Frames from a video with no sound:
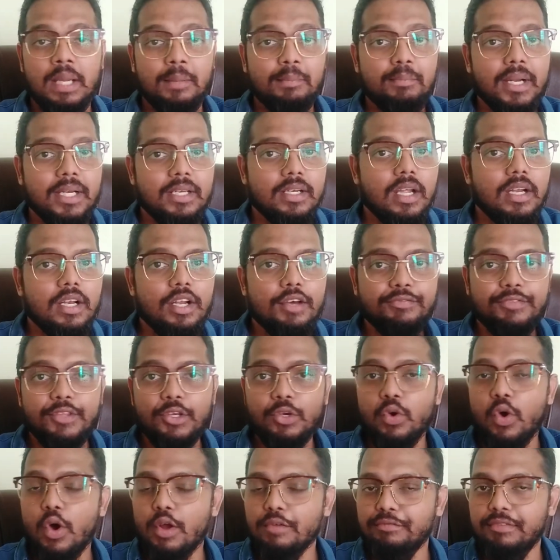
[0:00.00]
but none of the
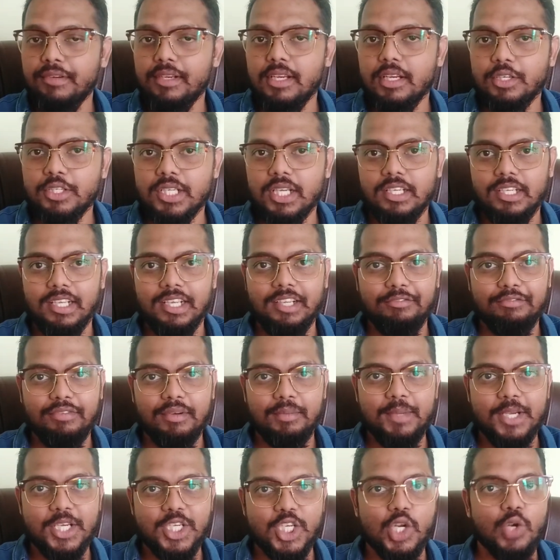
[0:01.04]
confidential
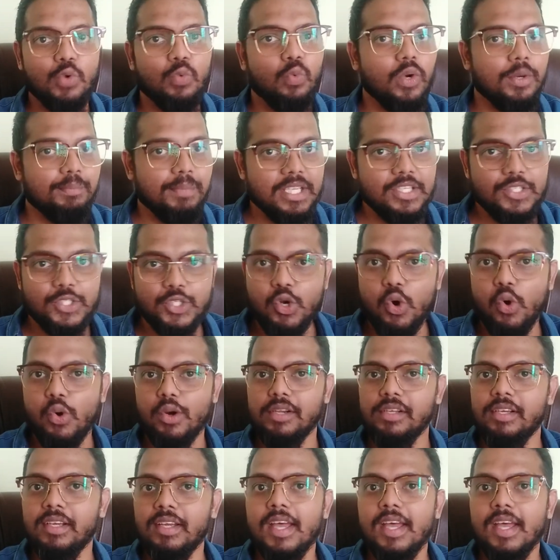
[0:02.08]
information would be stored.